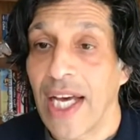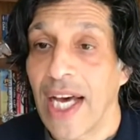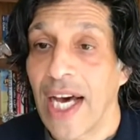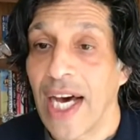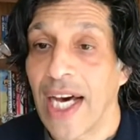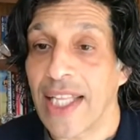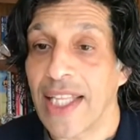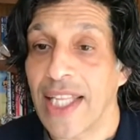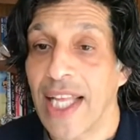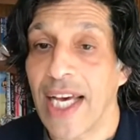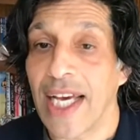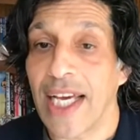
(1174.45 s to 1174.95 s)

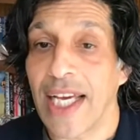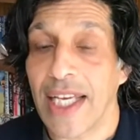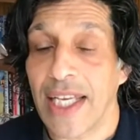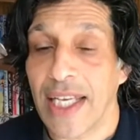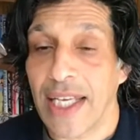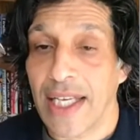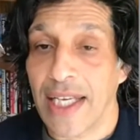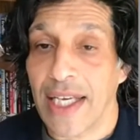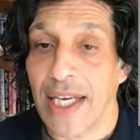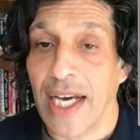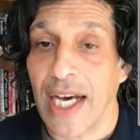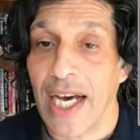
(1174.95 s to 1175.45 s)
and they
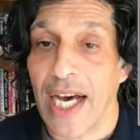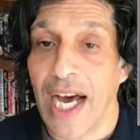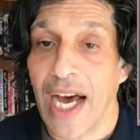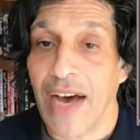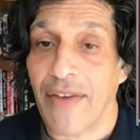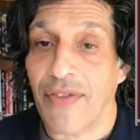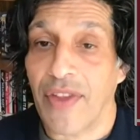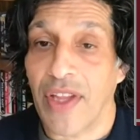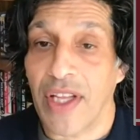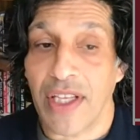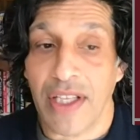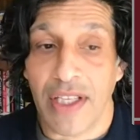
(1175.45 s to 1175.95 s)

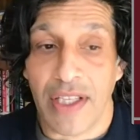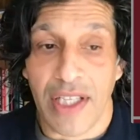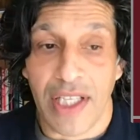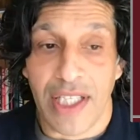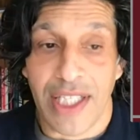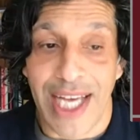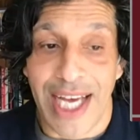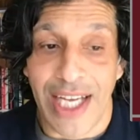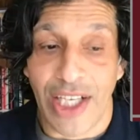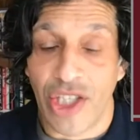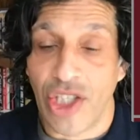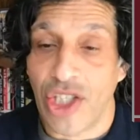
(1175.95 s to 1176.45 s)
have
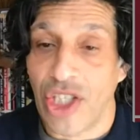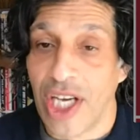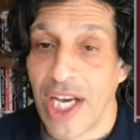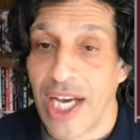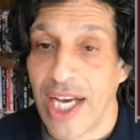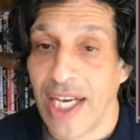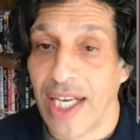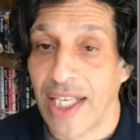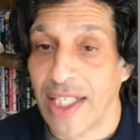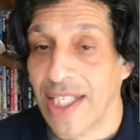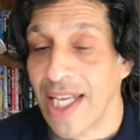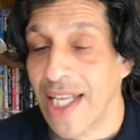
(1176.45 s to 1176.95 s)

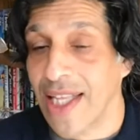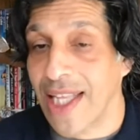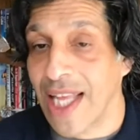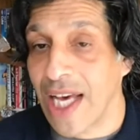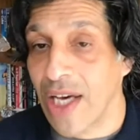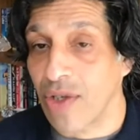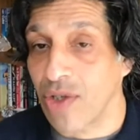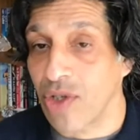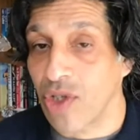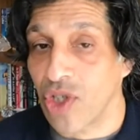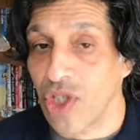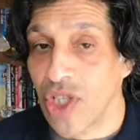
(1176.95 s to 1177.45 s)
the
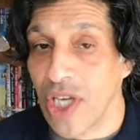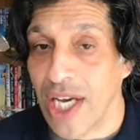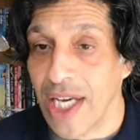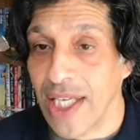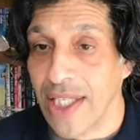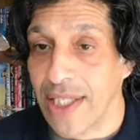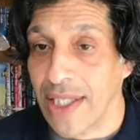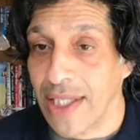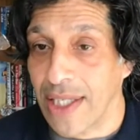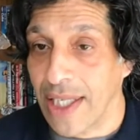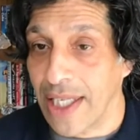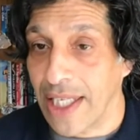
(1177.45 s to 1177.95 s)
10,000
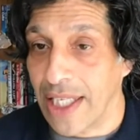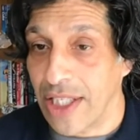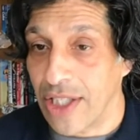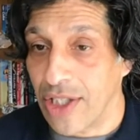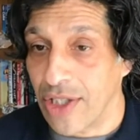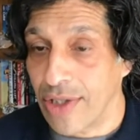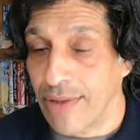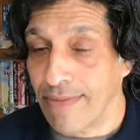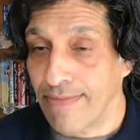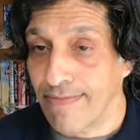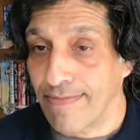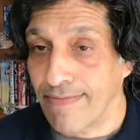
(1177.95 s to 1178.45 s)
shares each.